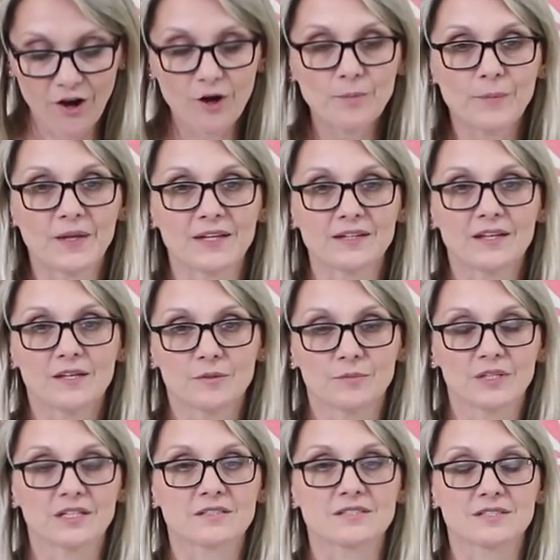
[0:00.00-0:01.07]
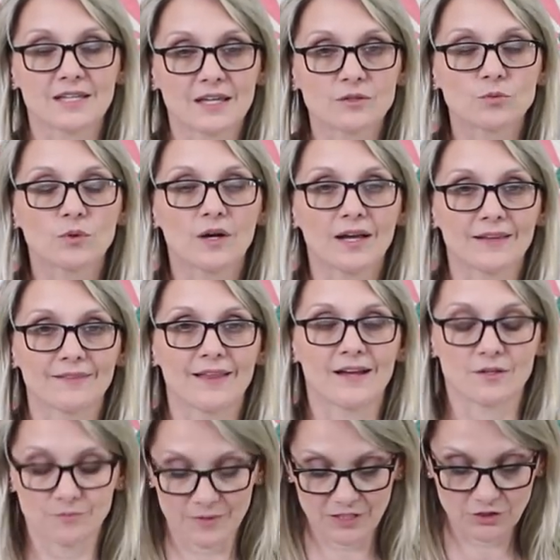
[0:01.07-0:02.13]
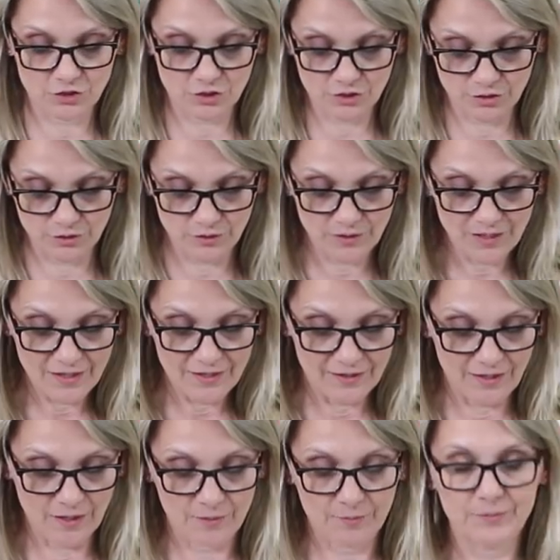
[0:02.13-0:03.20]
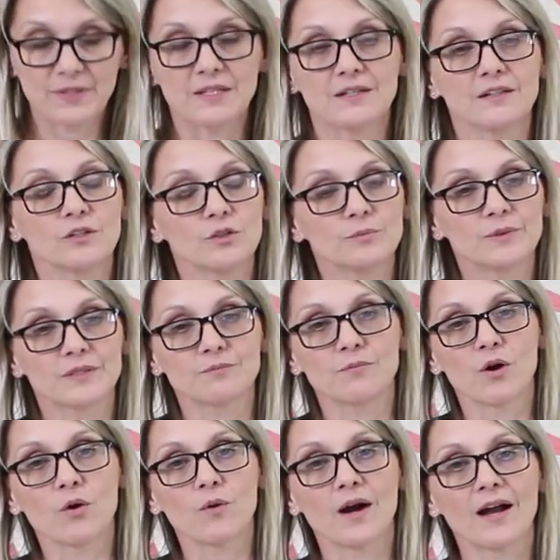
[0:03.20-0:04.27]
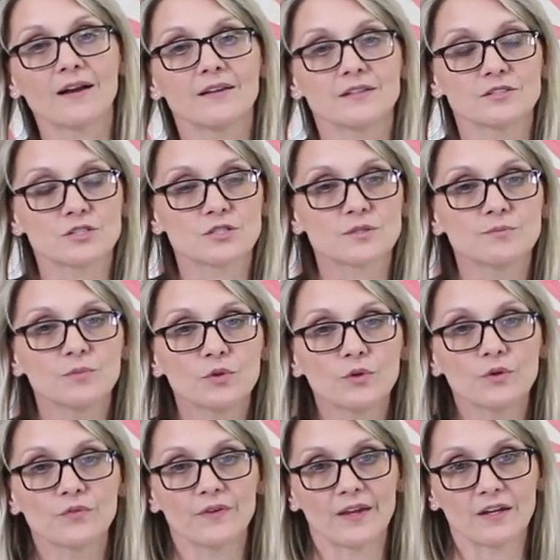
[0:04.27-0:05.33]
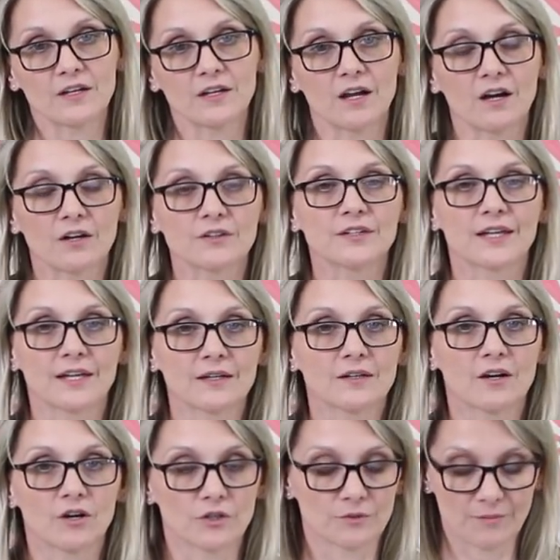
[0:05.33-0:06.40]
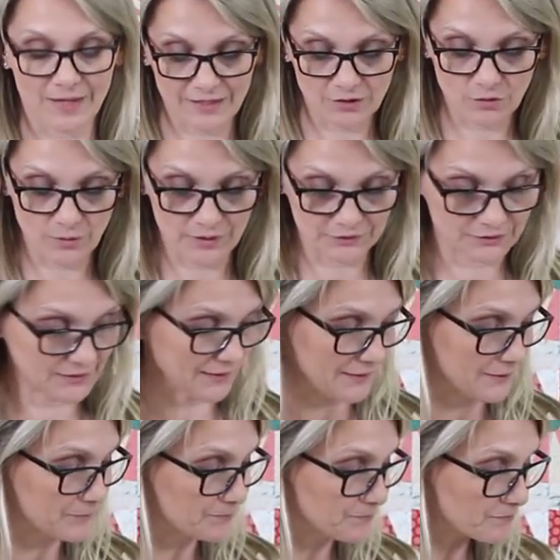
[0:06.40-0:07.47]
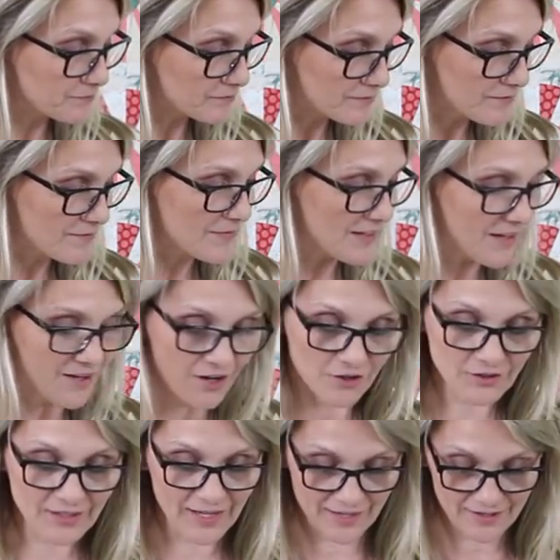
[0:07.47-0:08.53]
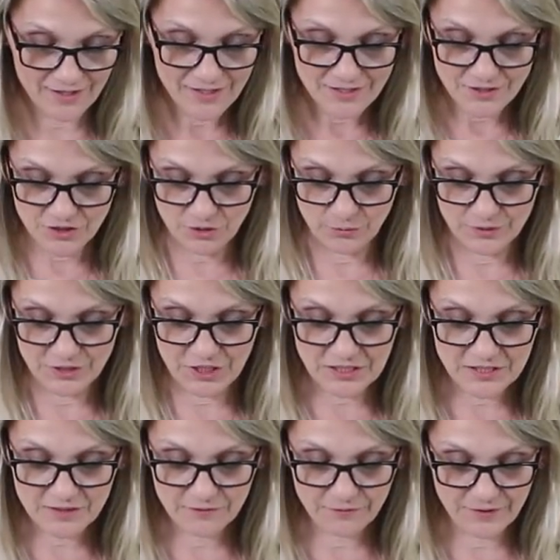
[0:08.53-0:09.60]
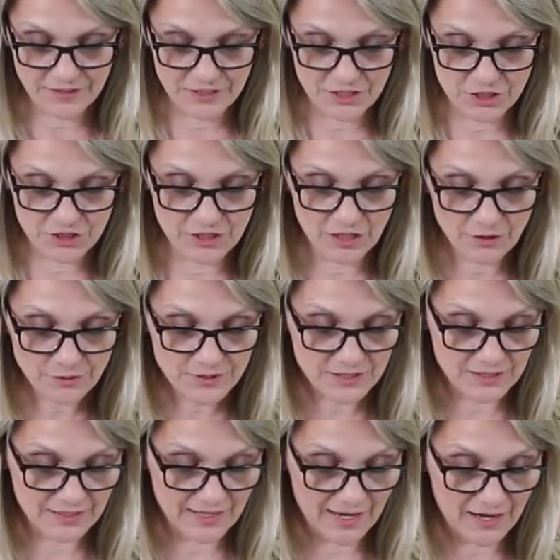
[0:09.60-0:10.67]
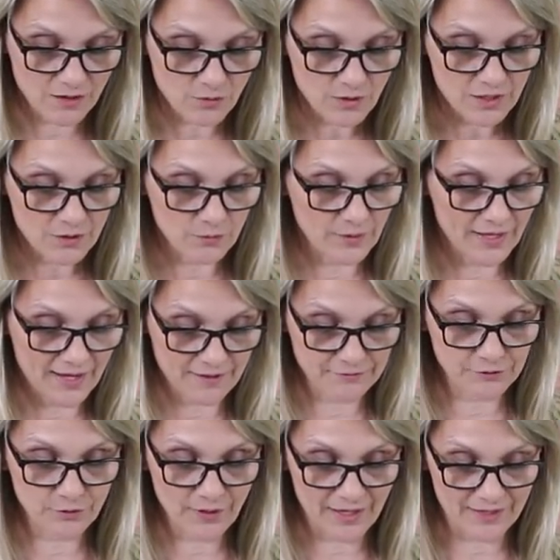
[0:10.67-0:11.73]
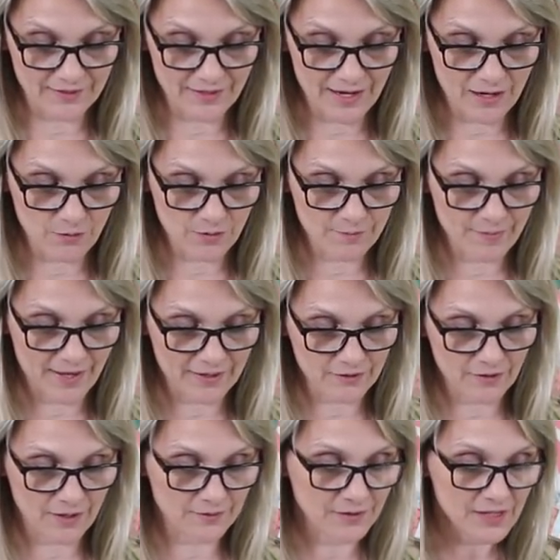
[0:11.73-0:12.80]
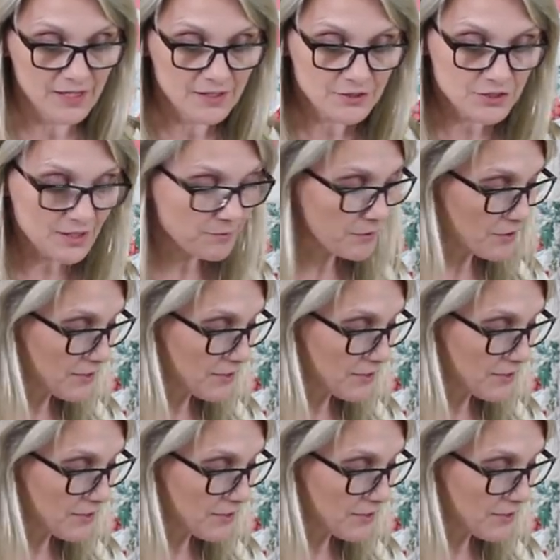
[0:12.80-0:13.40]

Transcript: open because that will allow me to uh, be a little bit more smoother on, uh, on my quilting. Okay, so we just finished those. Now we have to add our background. So I'm